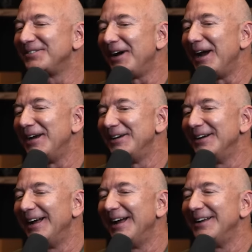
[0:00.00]
right. Yeah,
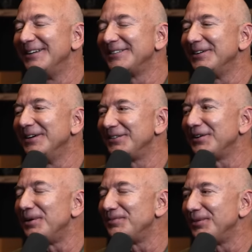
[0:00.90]
of course. So it's
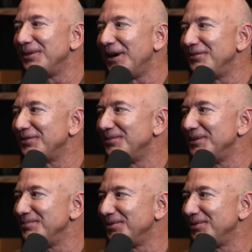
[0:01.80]
helpful to have somebody